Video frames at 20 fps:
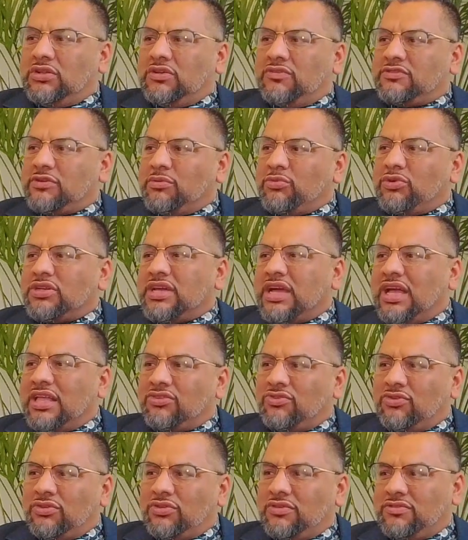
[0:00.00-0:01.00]
If someone got
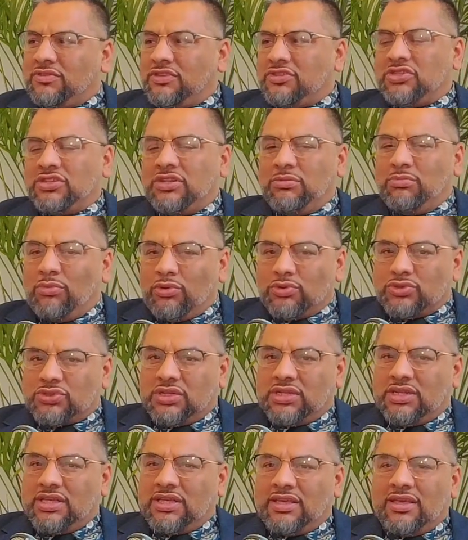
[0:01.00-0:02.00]
to a decision
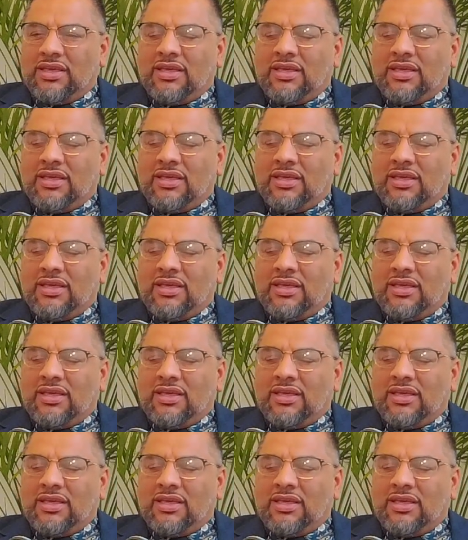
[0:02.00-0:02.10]
emotionally,